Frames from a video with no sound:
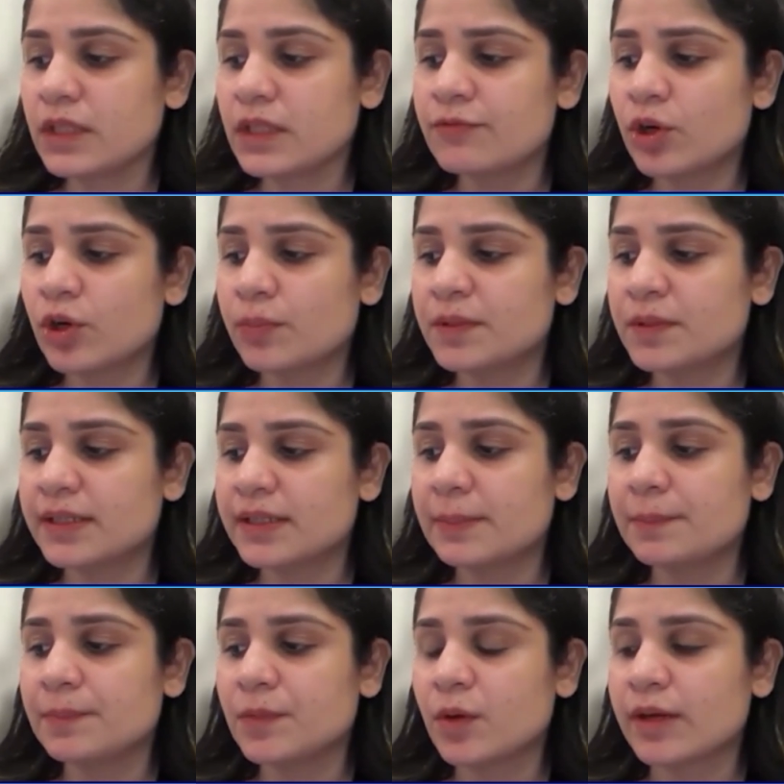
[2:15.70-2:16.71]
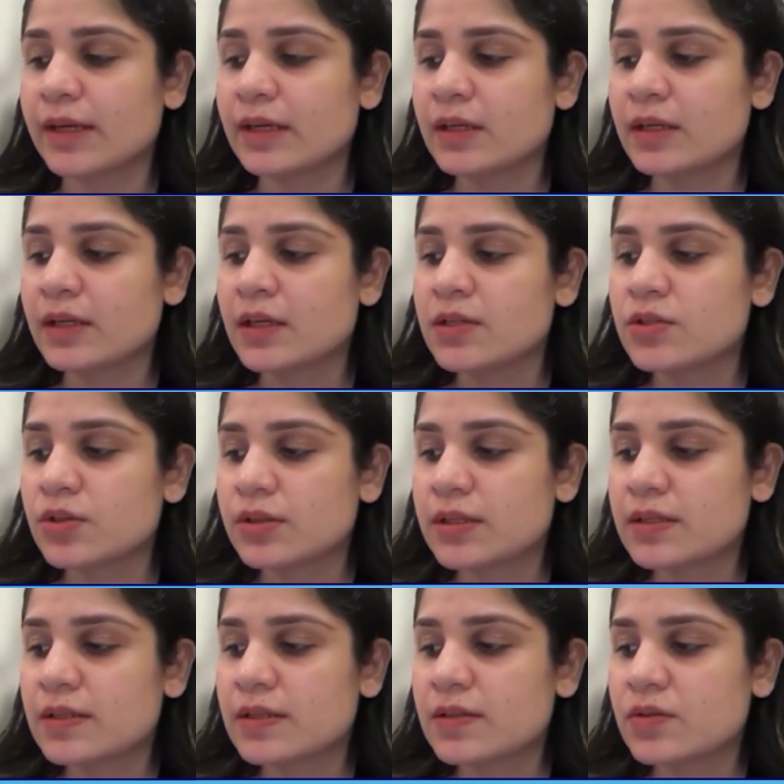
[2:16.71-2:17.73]
from the tip okay so
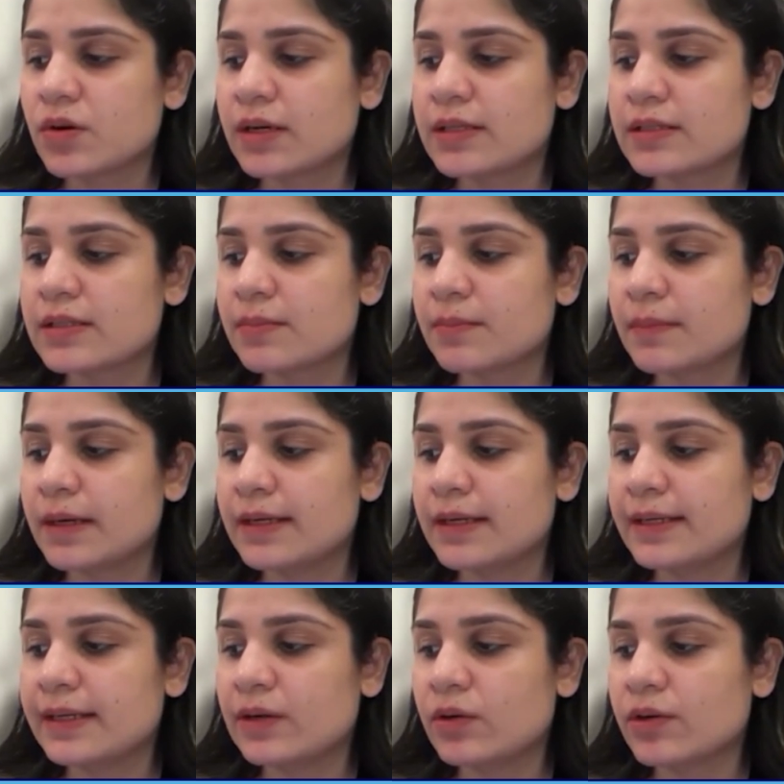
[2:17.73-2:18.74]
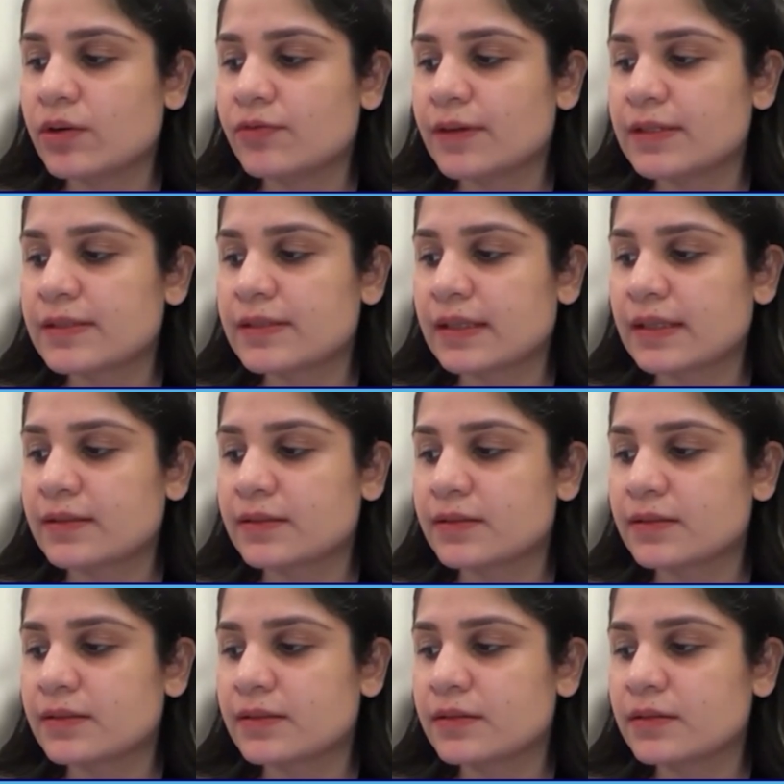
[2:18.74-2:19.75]
this is called as a multi orifice
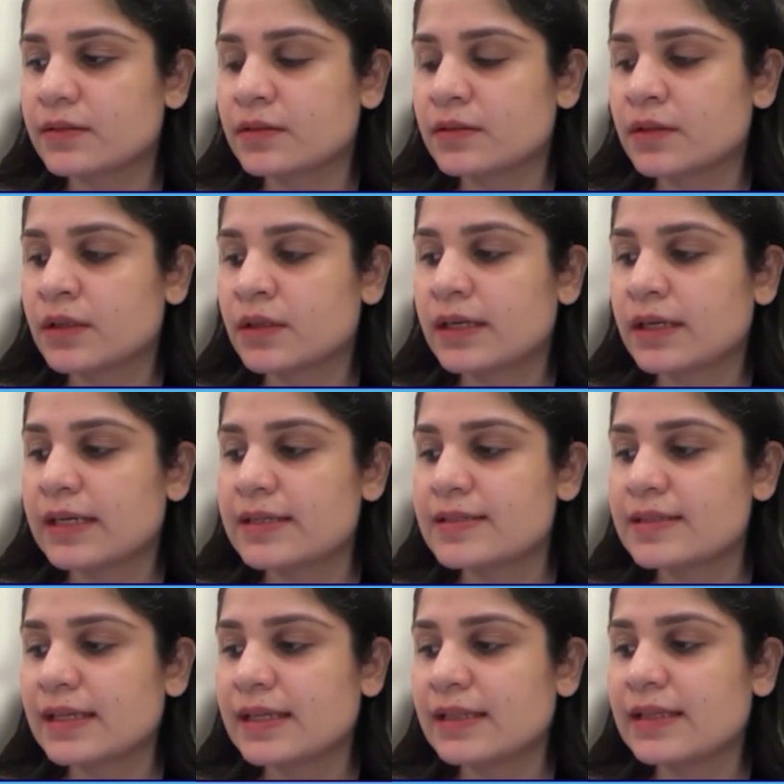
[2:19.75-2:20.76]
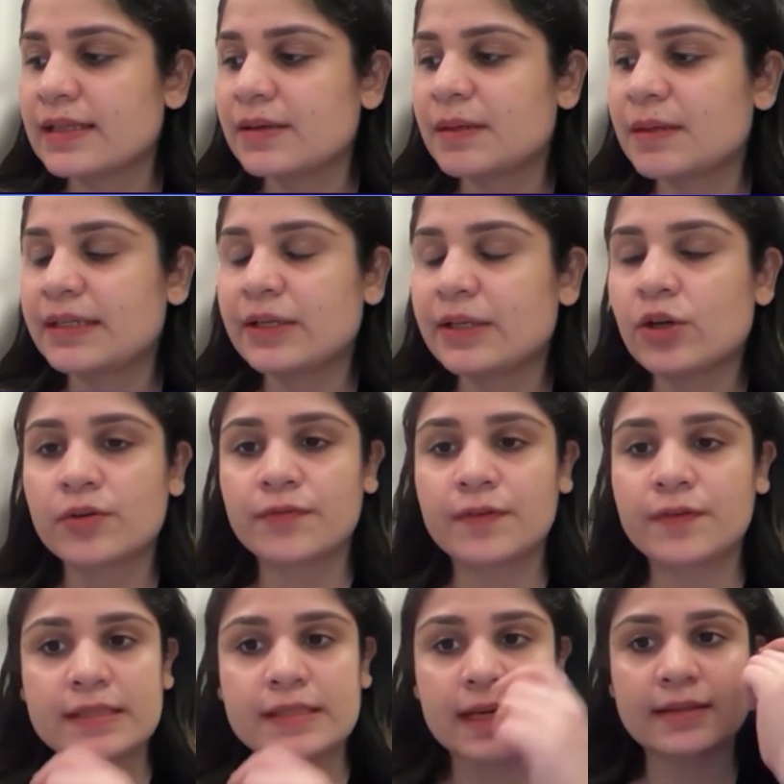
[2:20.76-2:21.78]
catheter it is seen that multi
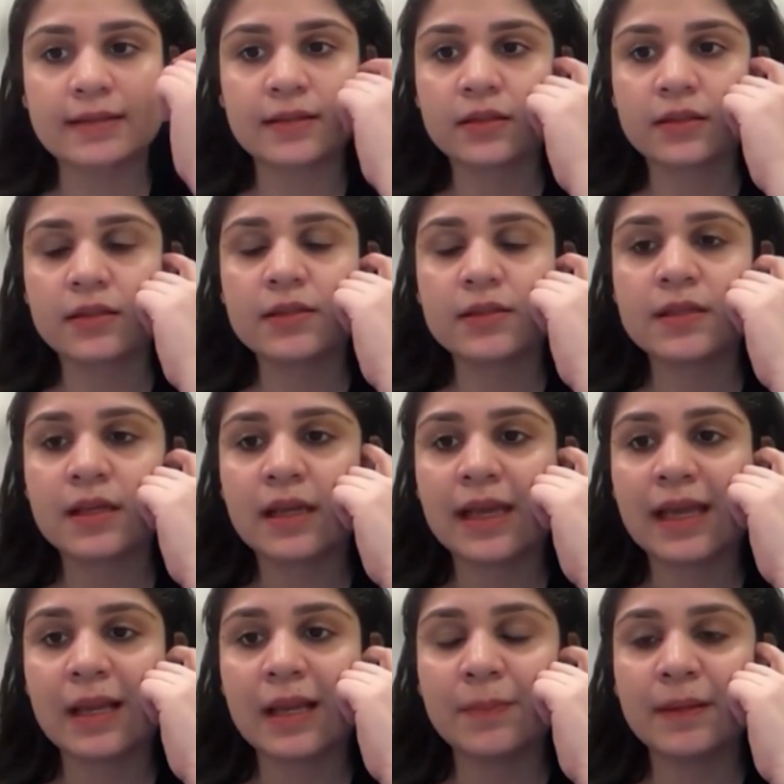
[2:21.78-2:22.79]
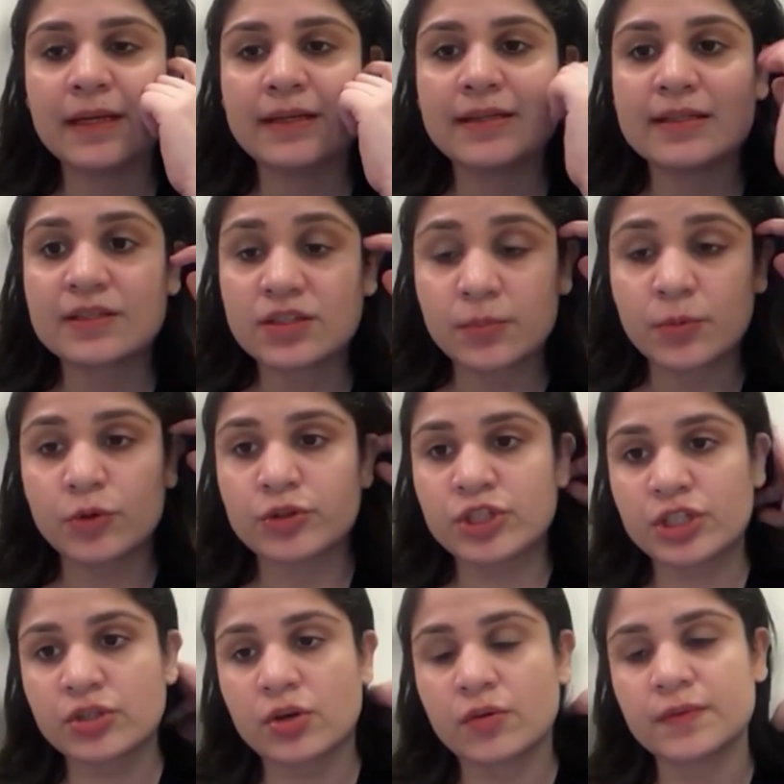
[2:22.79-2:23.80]
orifice catheters help in
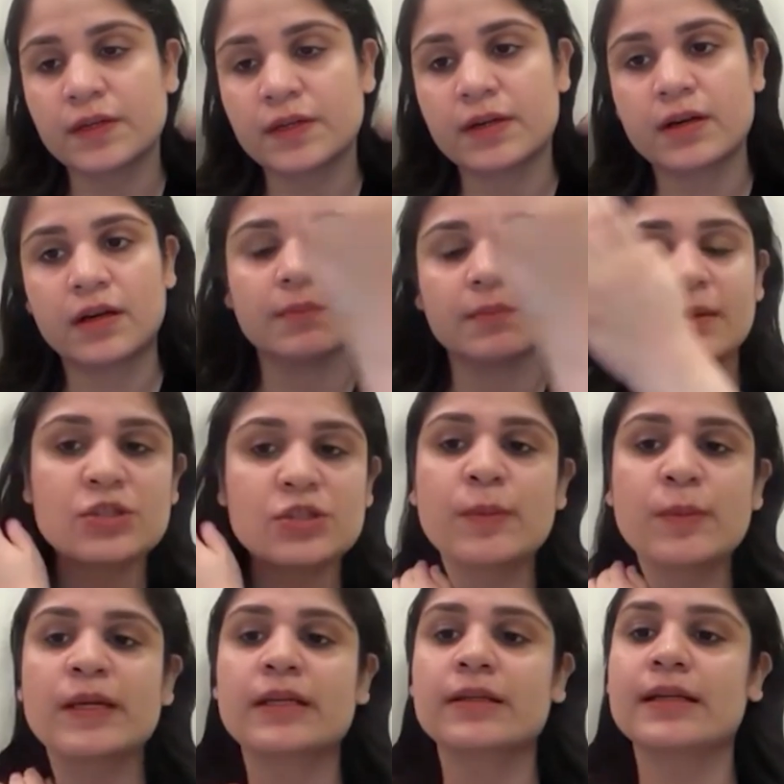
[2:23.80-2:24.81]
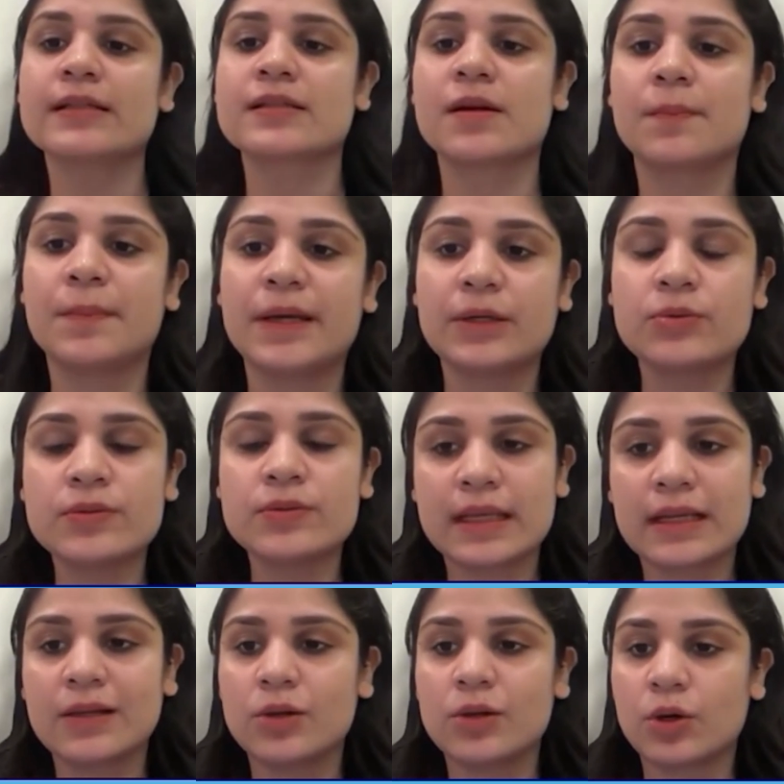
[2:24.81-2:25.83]
distribution of the drug much better as compared to
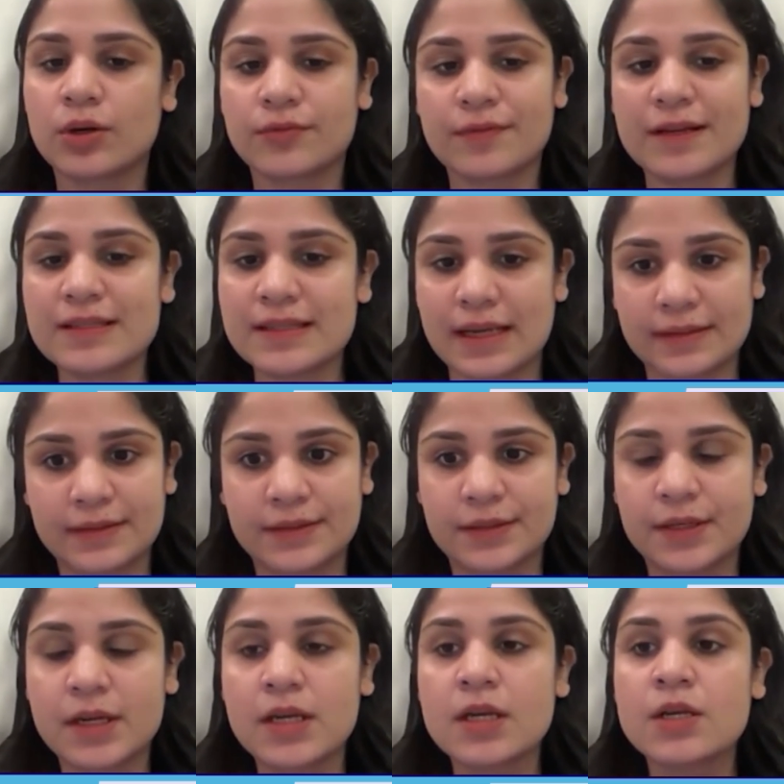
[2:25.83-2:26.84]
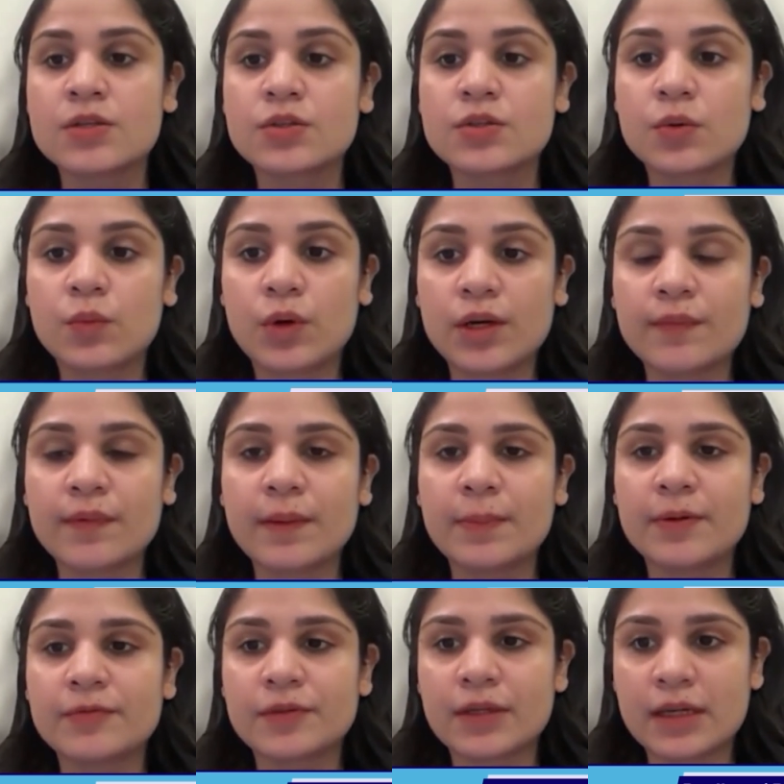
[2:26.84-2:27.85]
single orifice catheter so what we
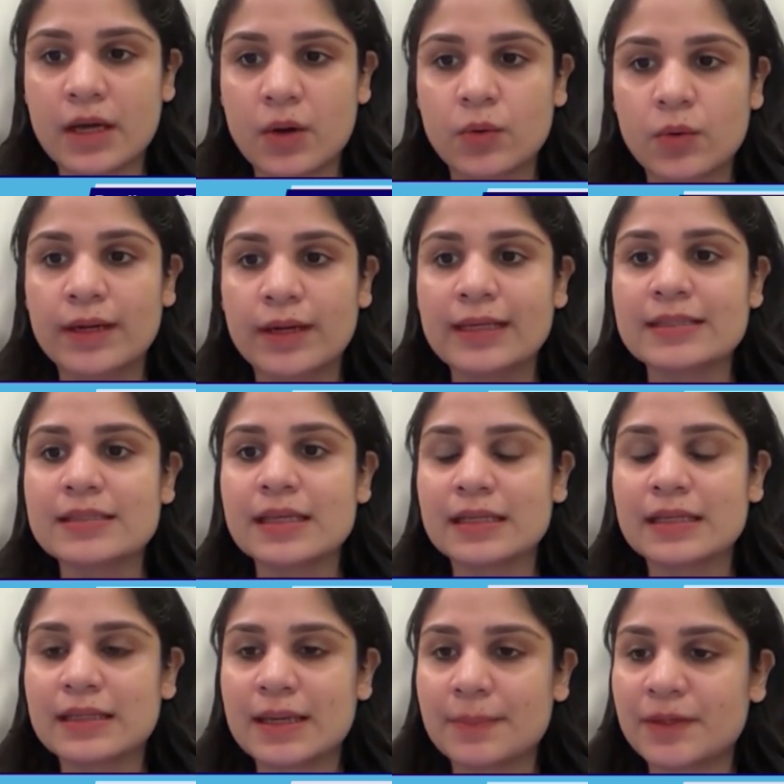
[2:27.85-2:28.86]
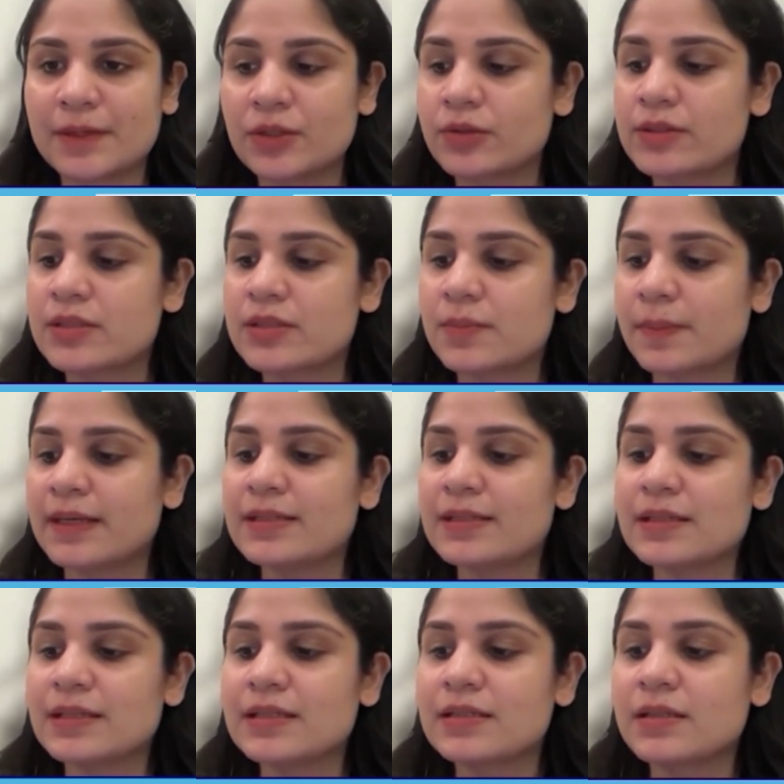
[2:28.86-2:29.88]
prefer nowadays in the epidural
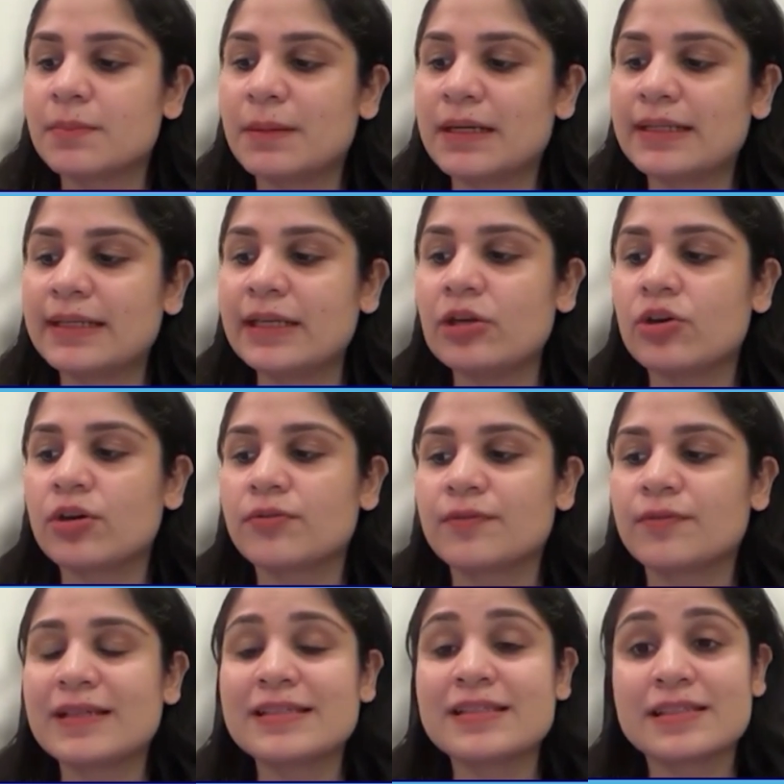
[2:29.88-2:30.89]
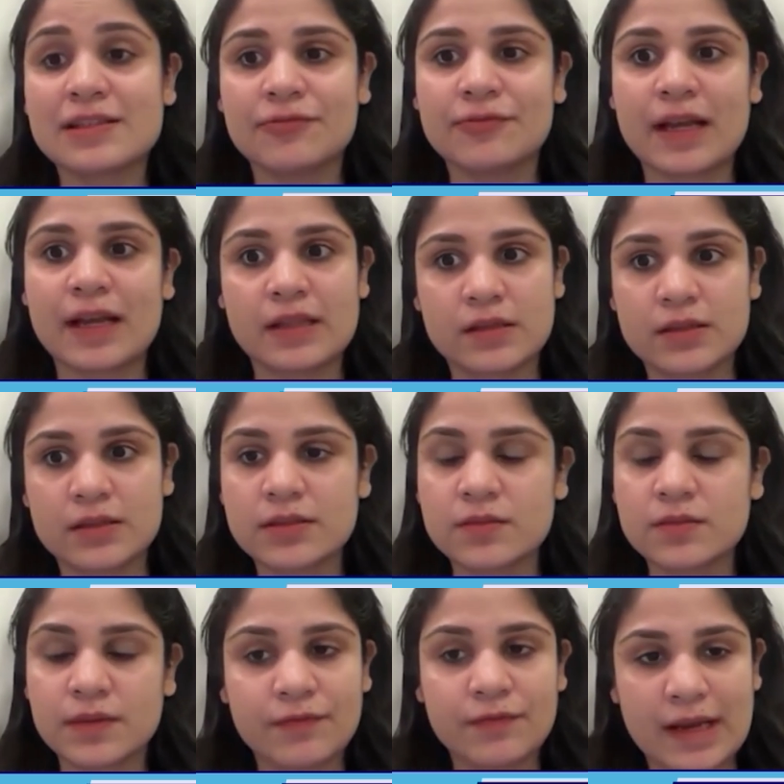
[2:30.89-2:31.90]
space is the multi orifice stiff
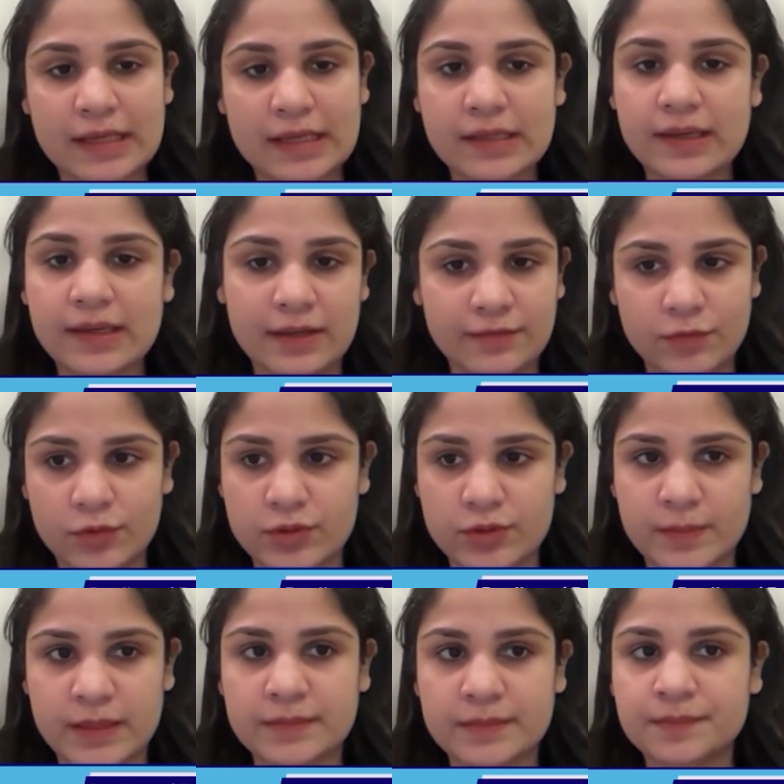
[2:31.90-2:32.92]
catheters with wire reinforcement